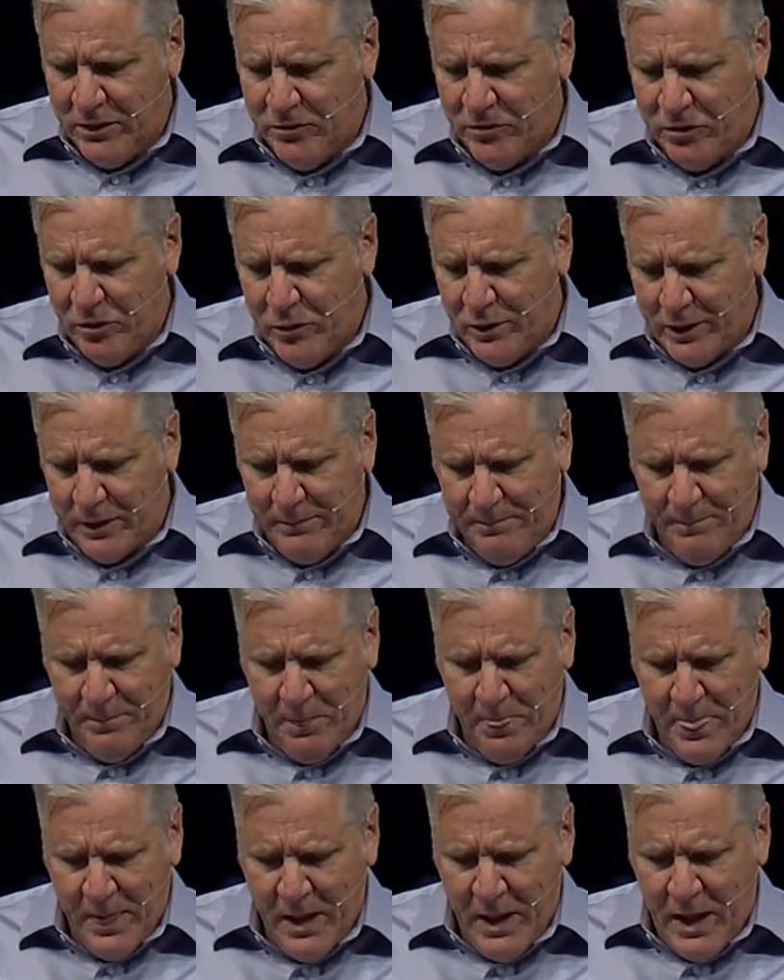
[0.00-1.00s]
Judah.
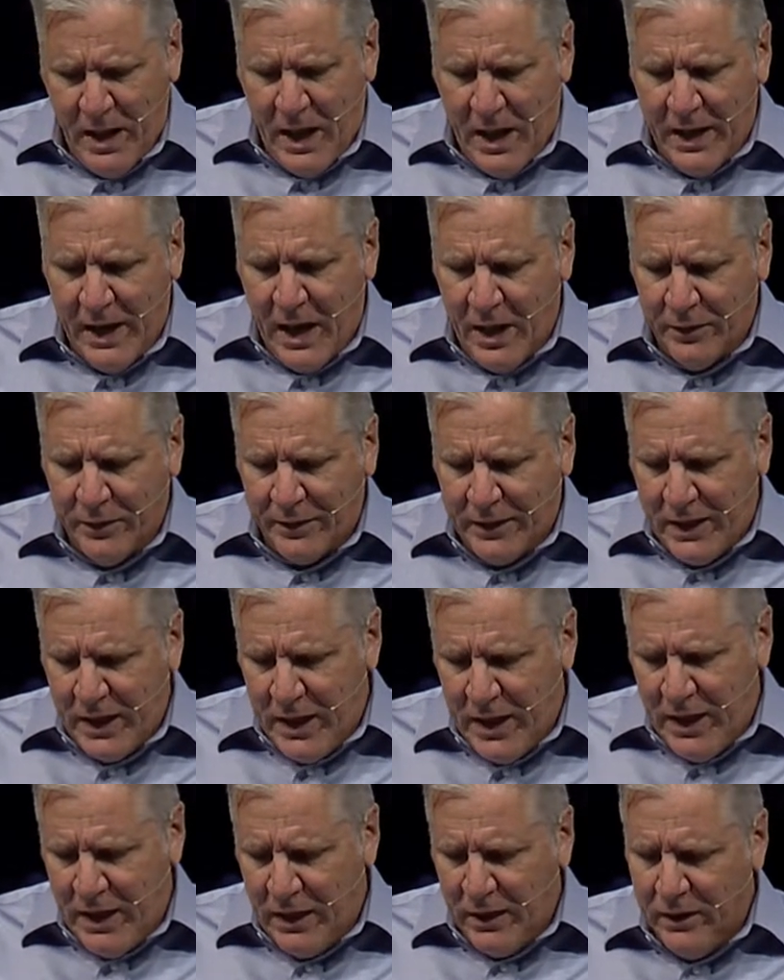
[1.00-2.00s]
And now the
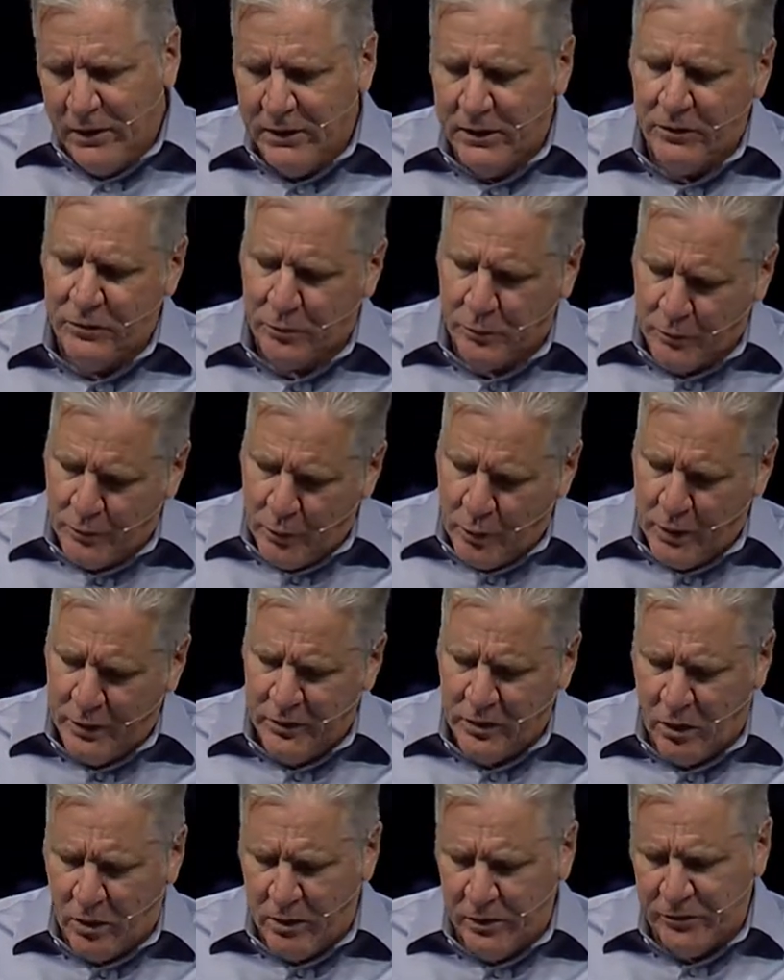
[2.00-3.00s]
king, and he's referring
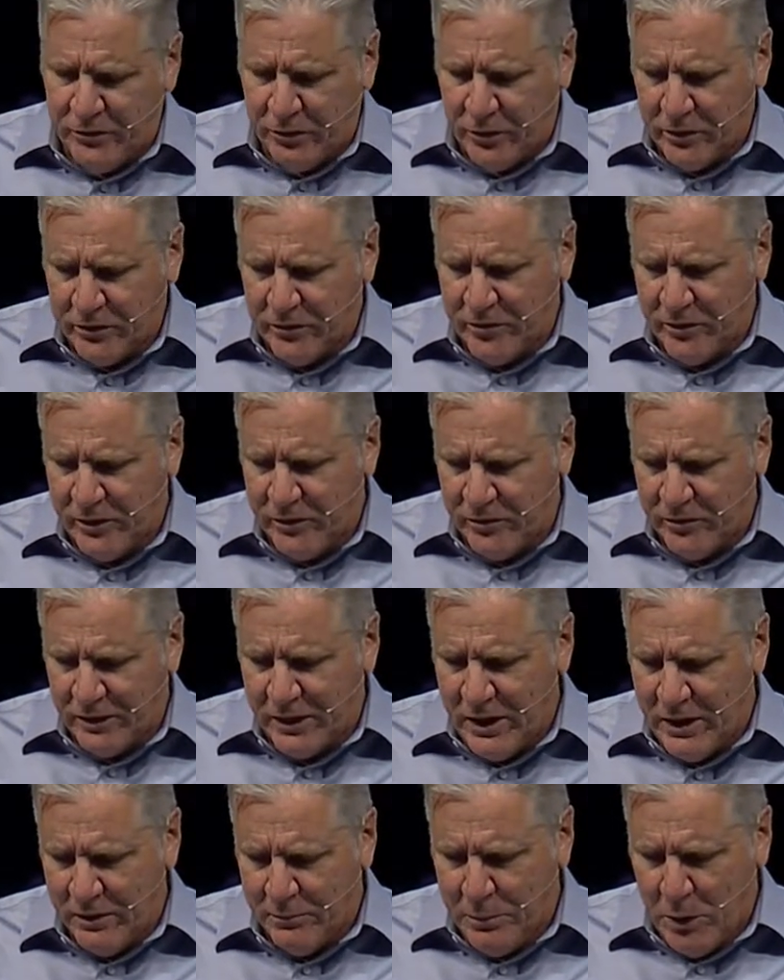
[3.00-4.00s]
to Artaxerxes, the
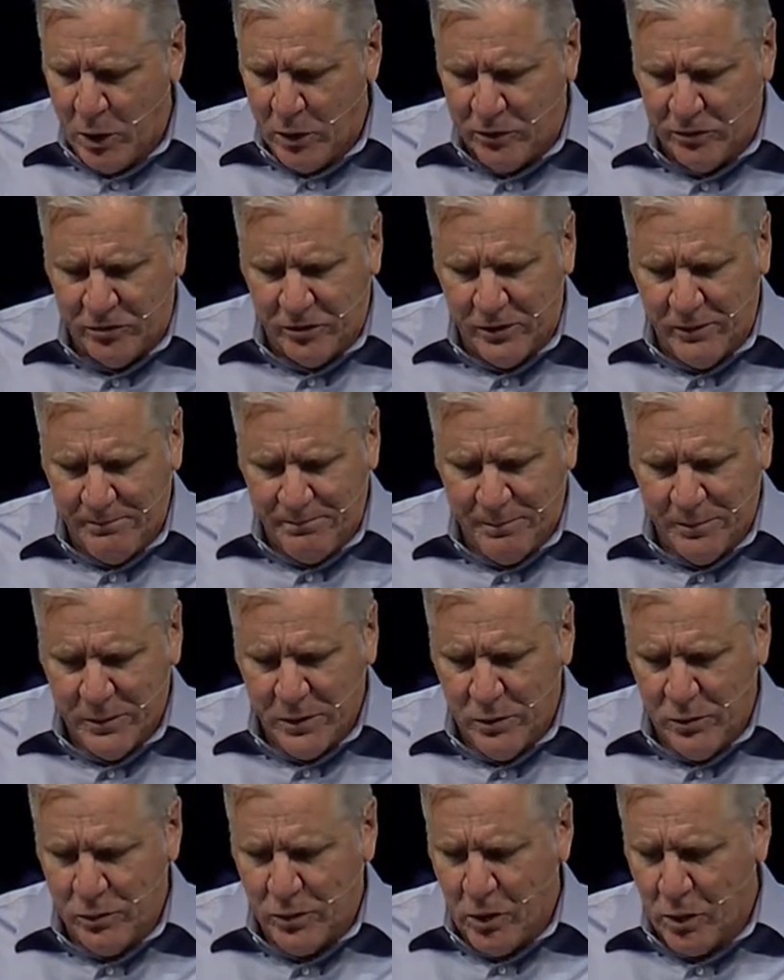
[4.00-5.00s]
king of Persia,
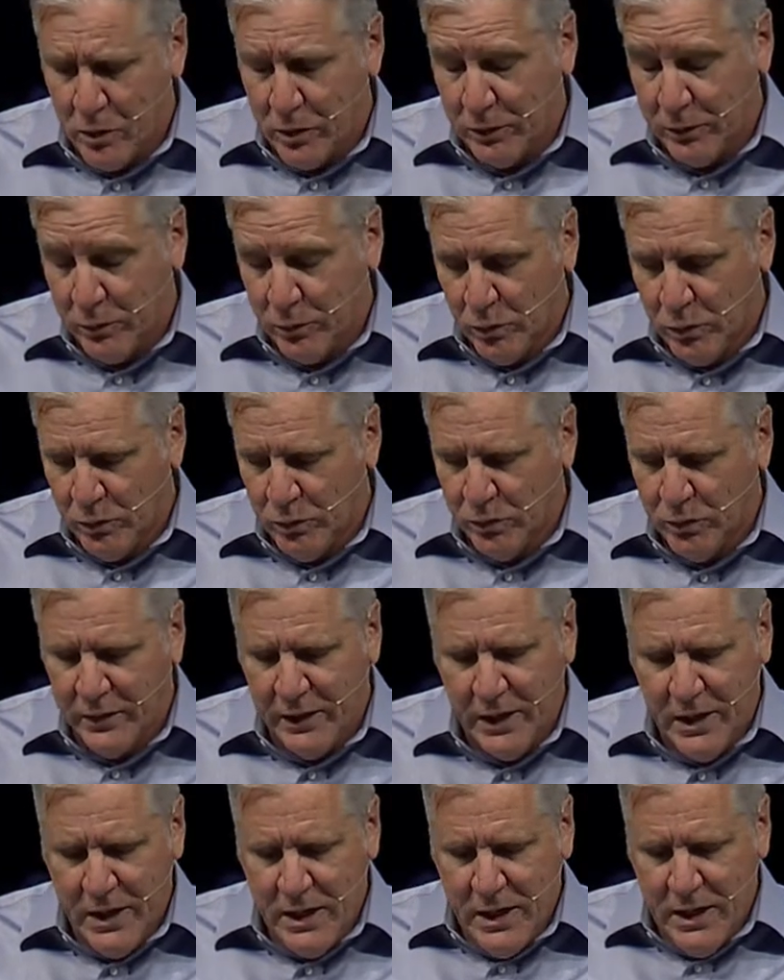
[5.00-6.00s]
who currently ruled,
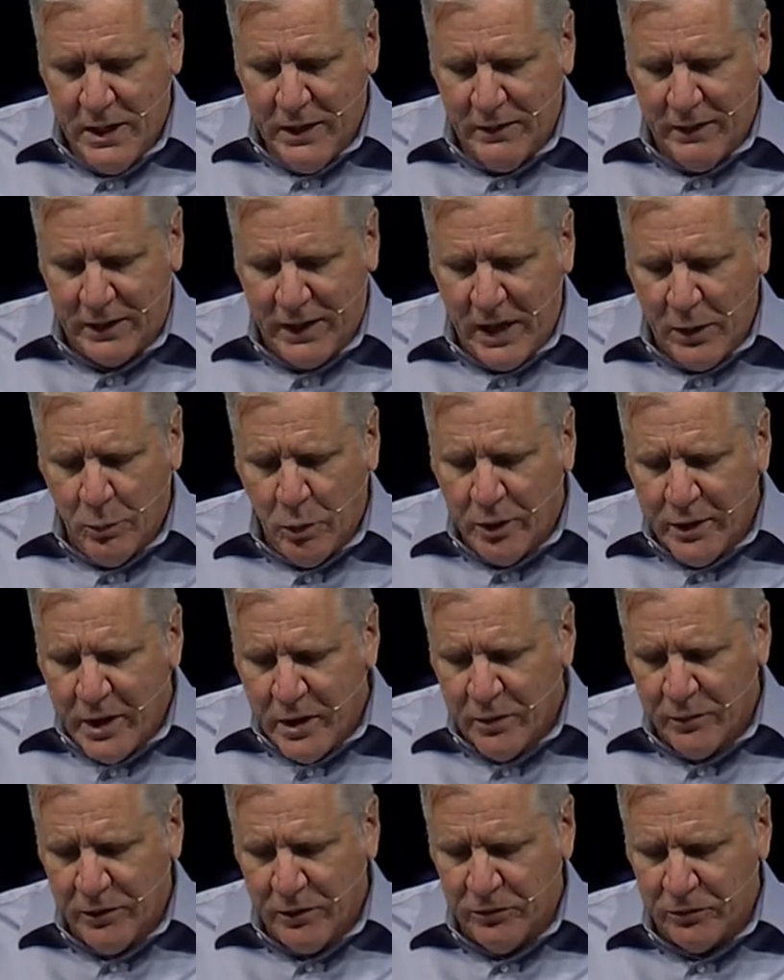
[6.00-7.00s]
the king will hear
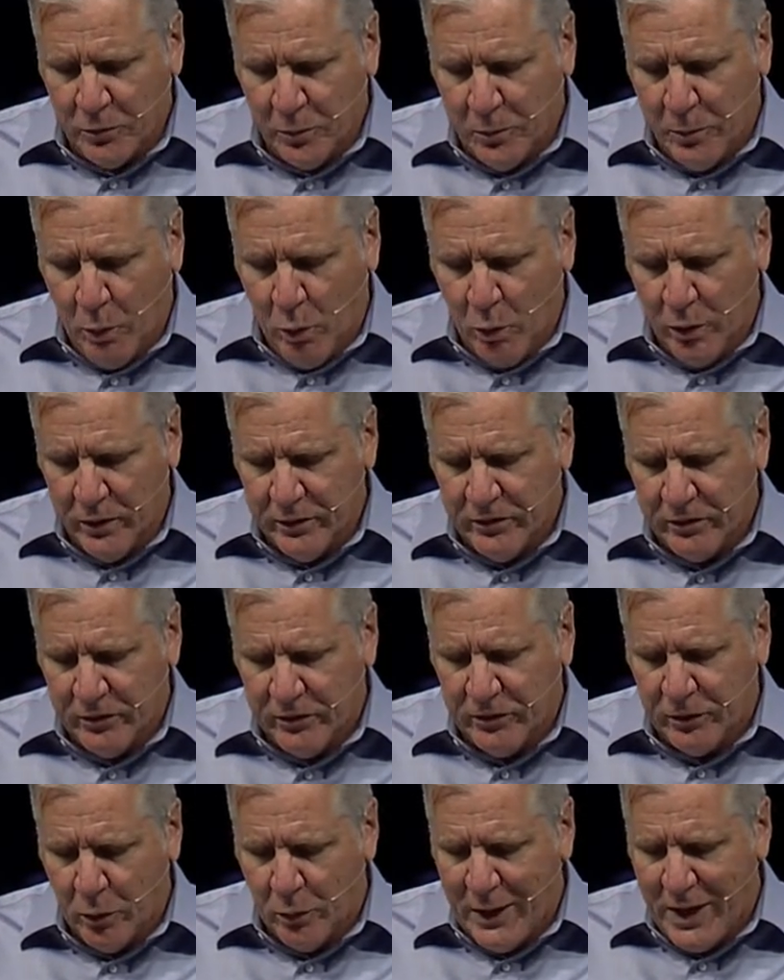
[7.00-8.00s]
of these reports,
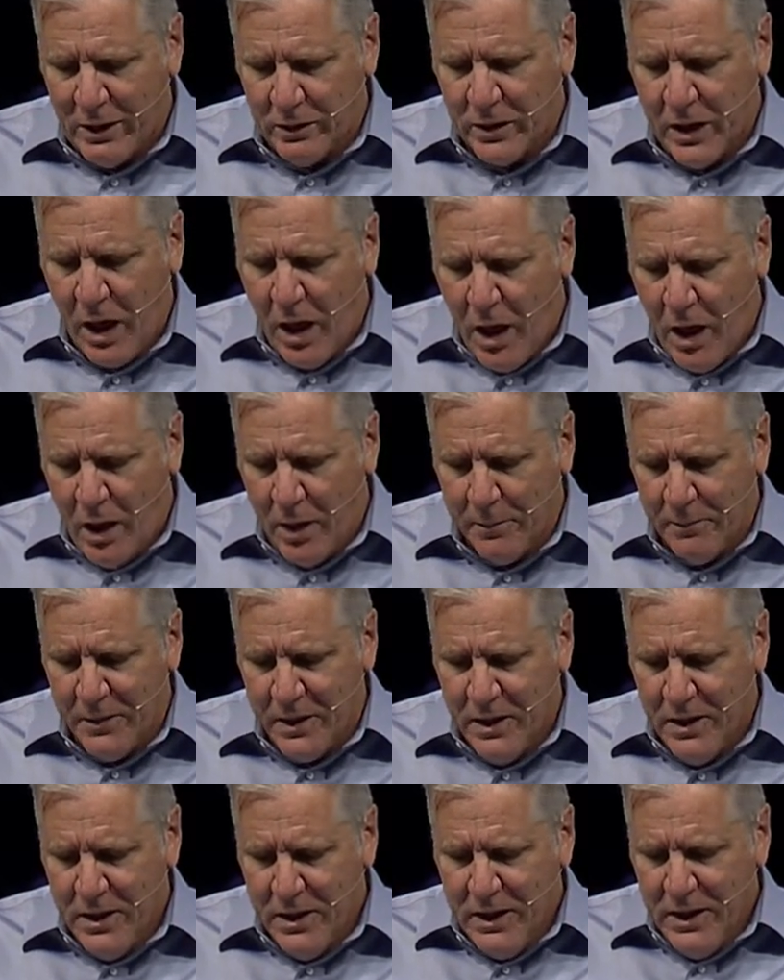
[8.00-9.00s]
so now come
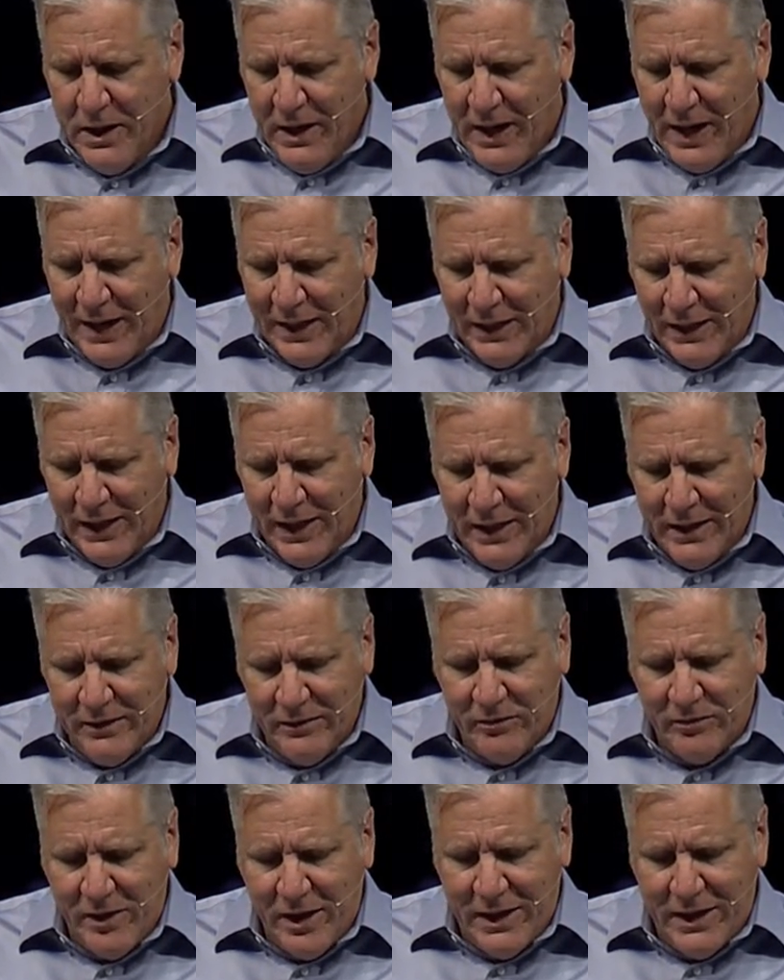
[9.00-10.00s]
and let
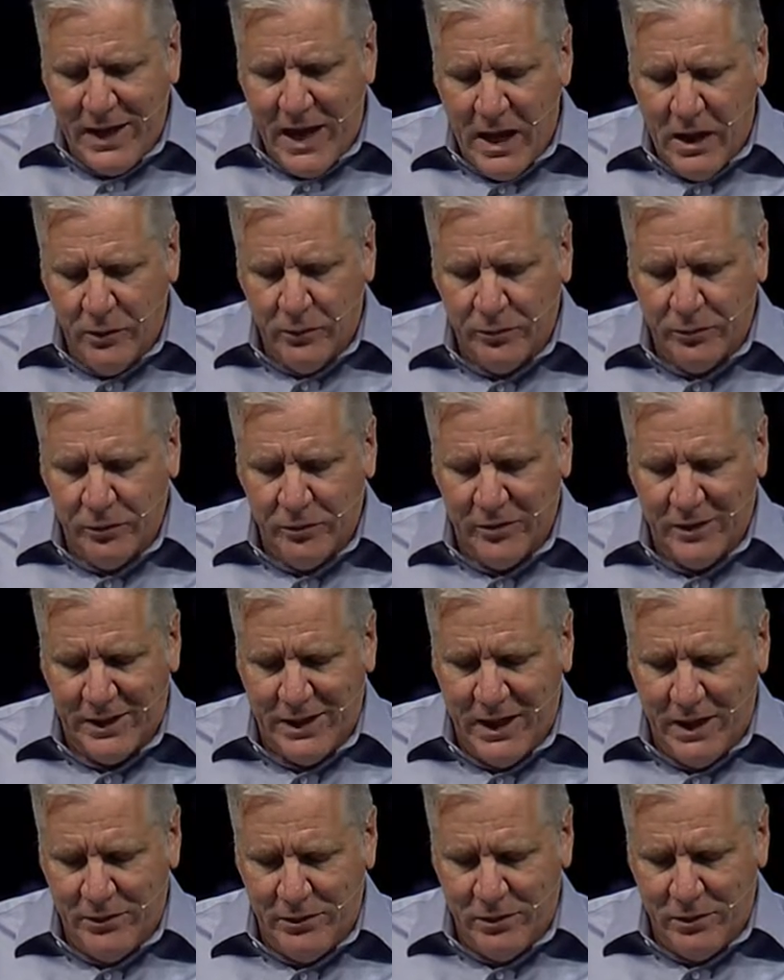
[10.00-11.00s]
us take counsel
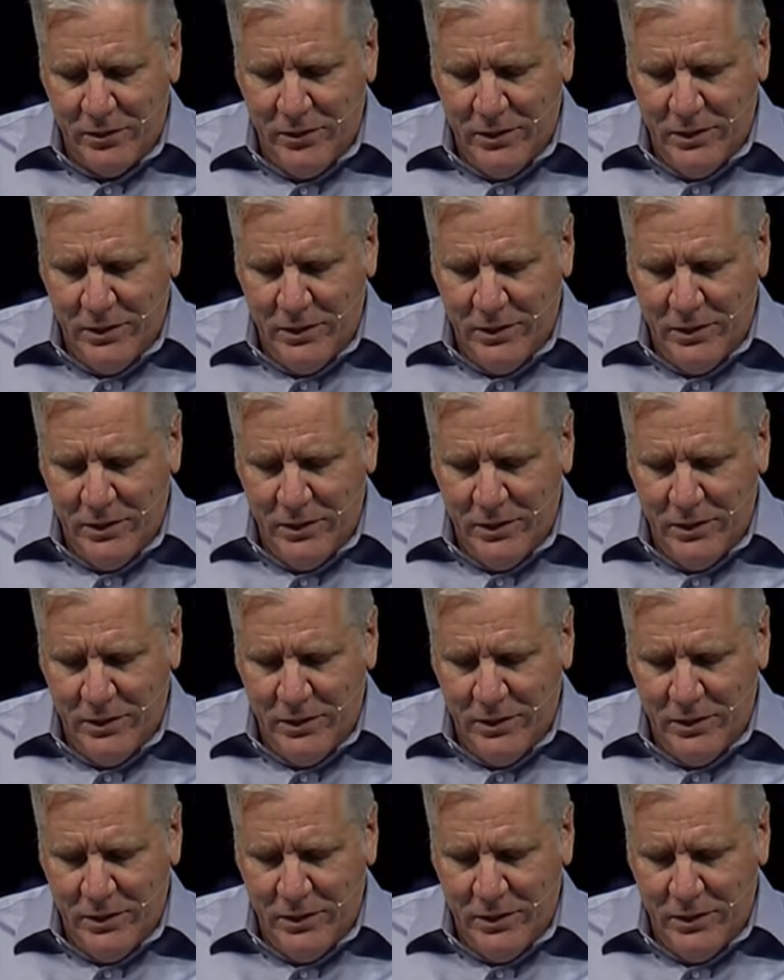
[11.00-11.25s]
together.